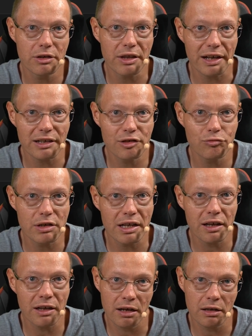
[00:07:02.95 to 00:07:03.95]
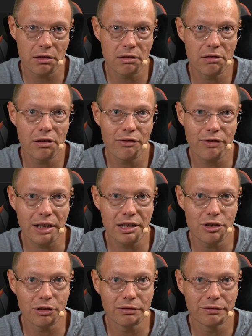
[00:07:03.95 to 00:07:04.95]
next week again. Thank
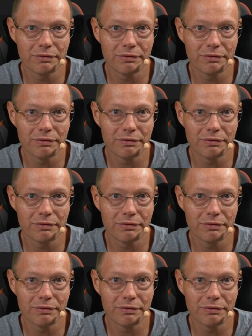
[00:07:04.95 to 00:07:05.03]
you.